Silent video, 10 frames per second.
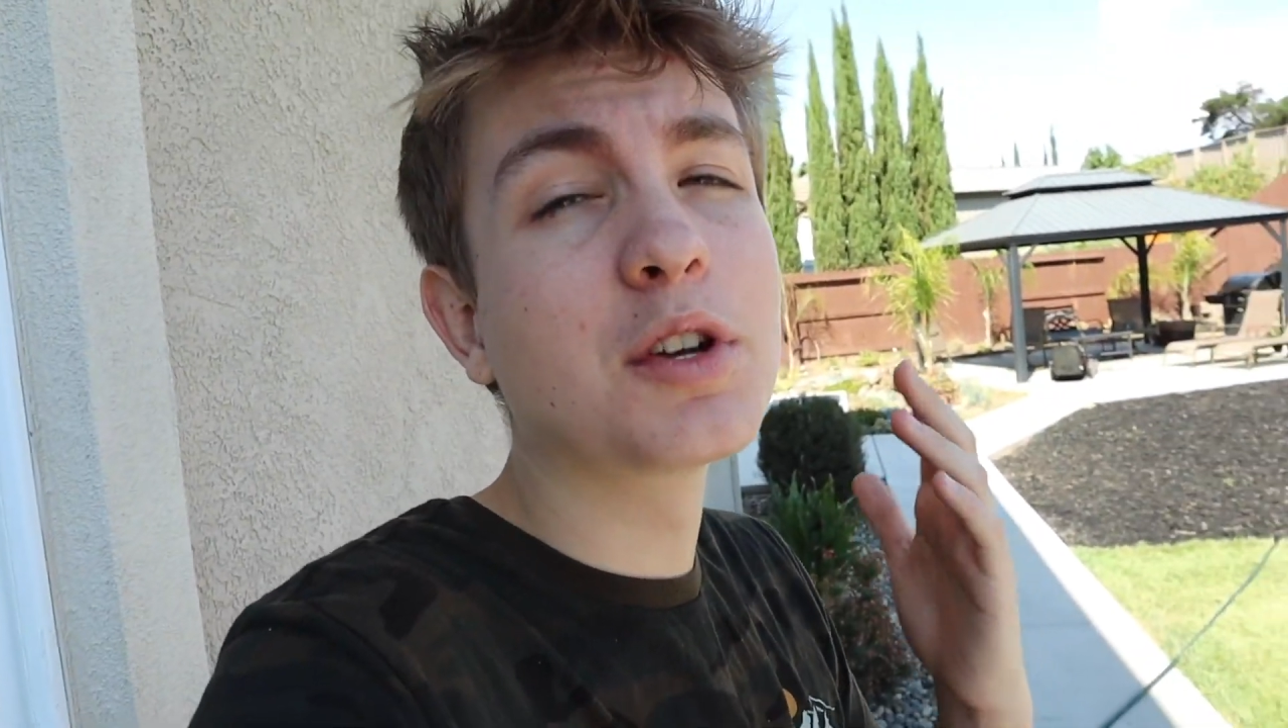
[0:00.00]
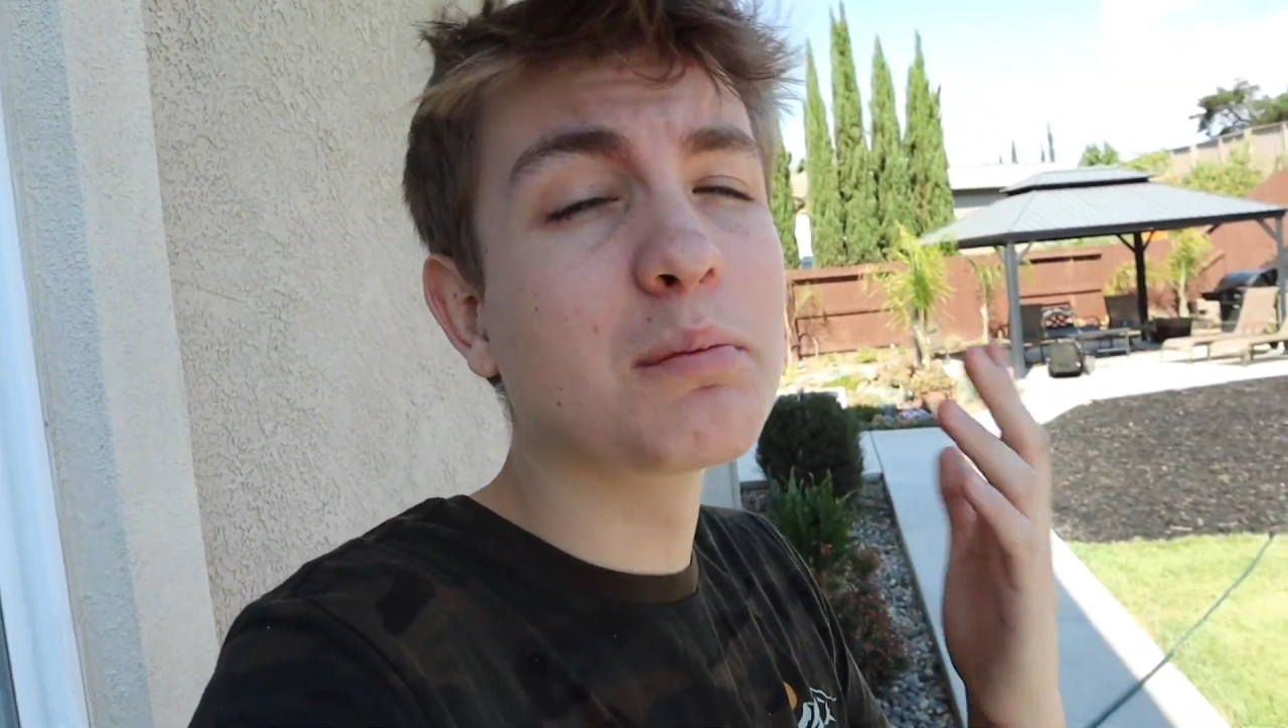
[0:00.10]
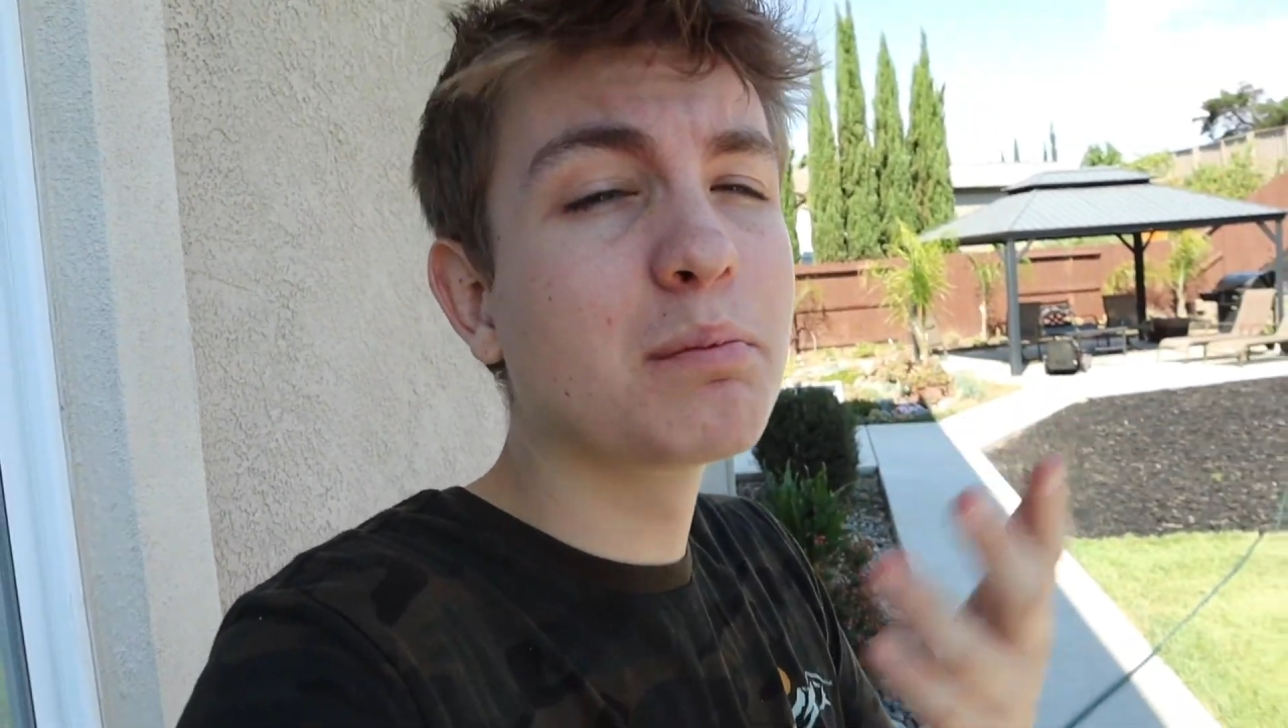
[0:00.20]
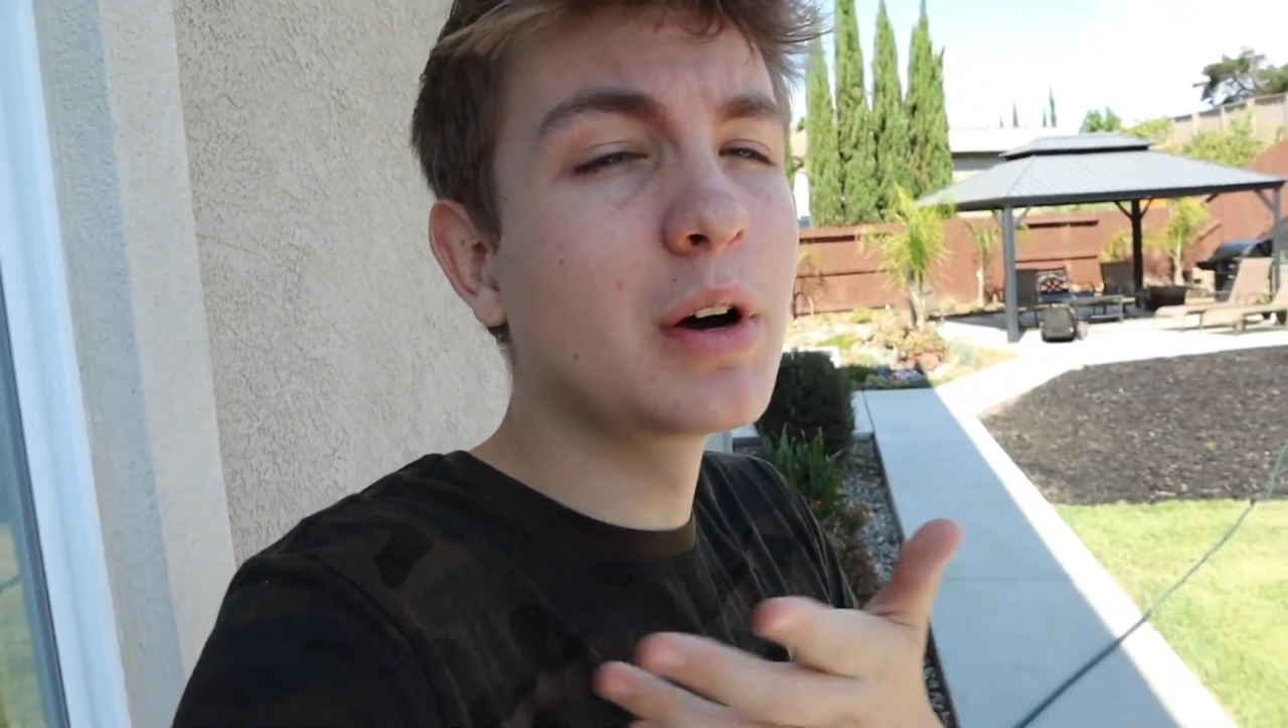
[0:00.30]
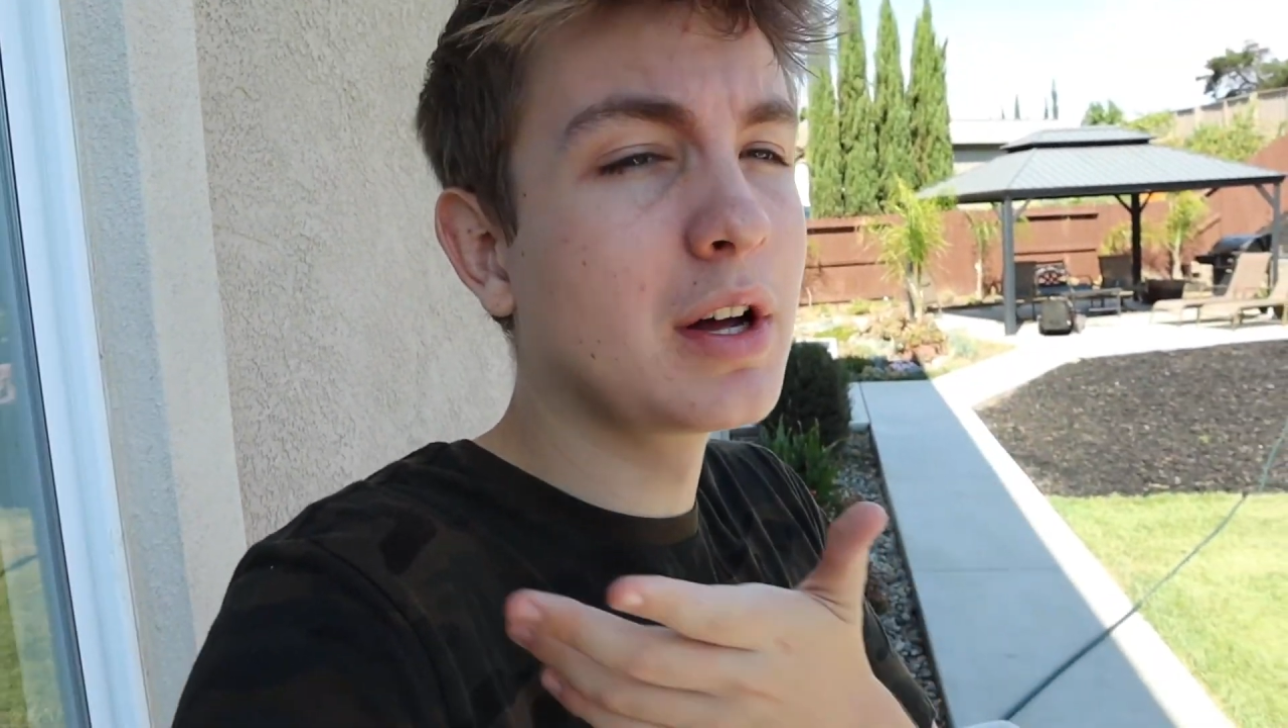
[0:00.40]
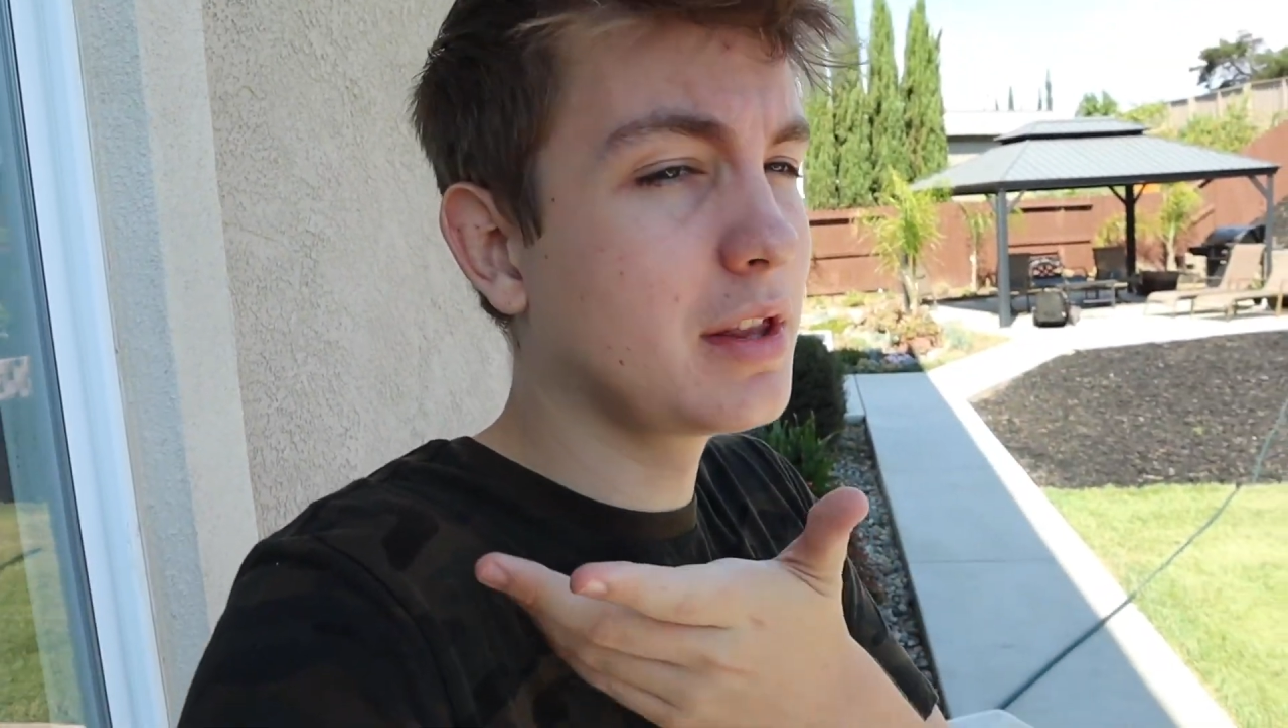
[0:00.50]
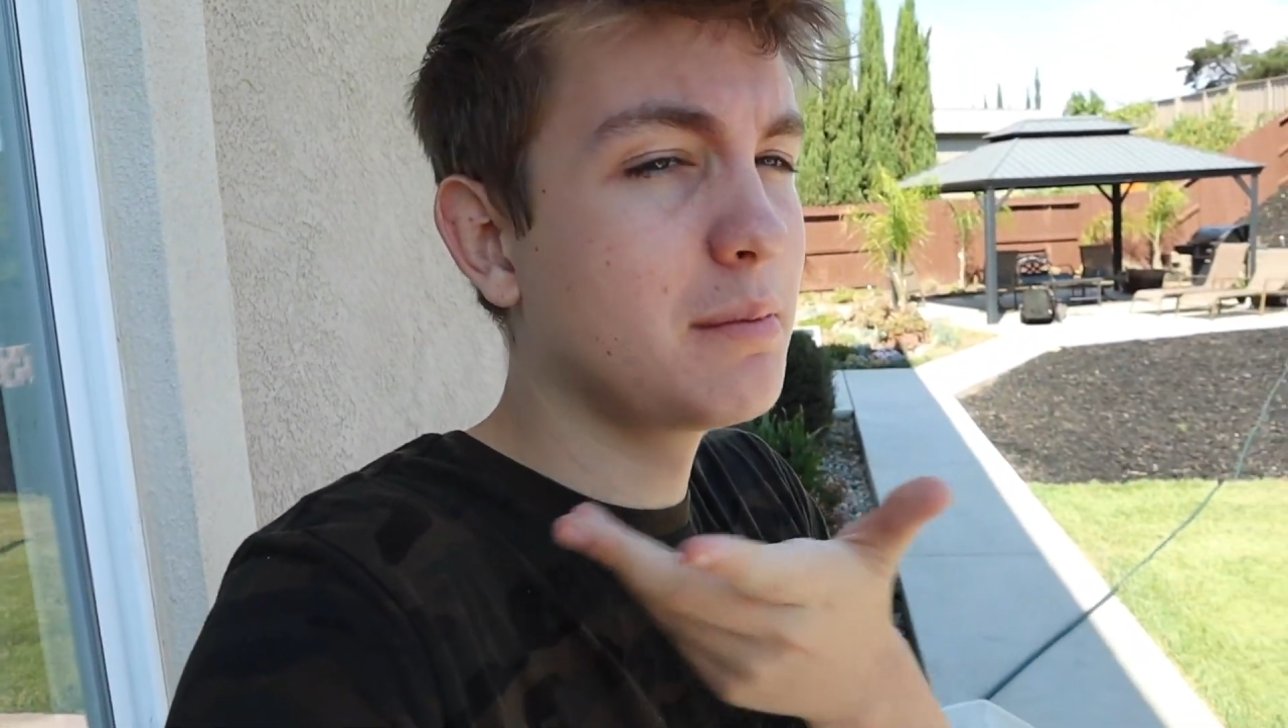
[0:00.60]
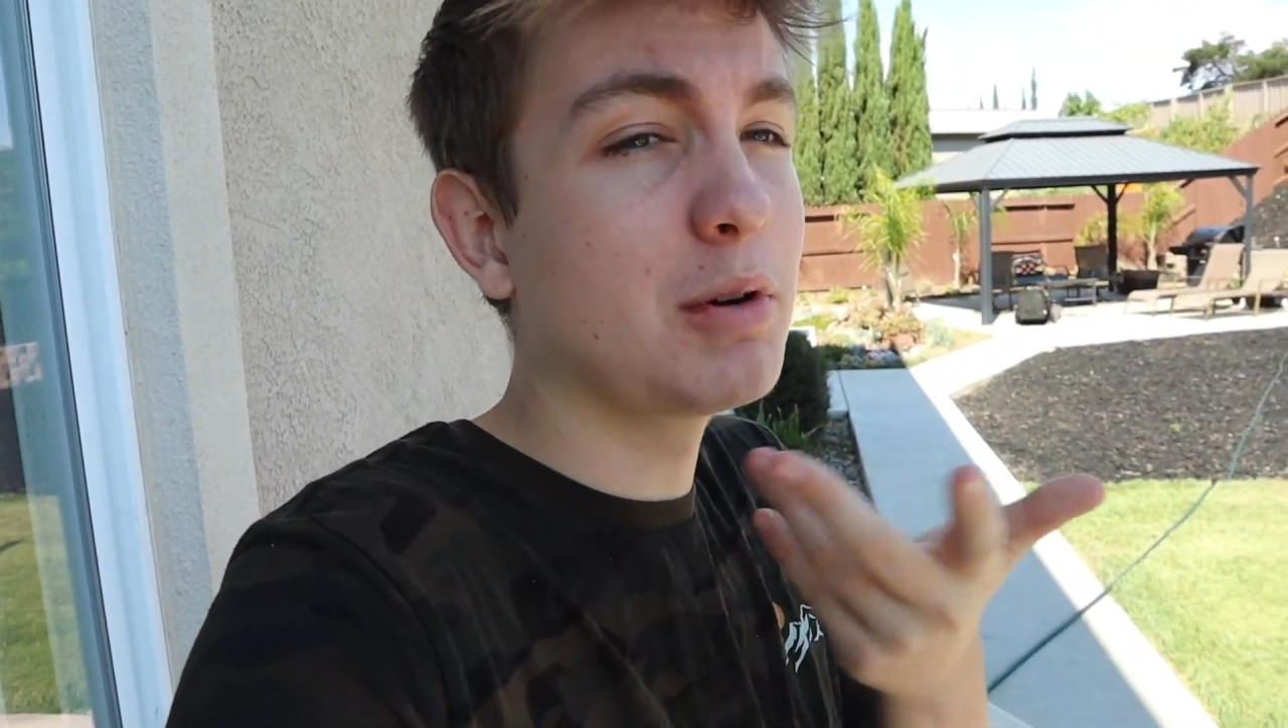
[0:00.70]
your the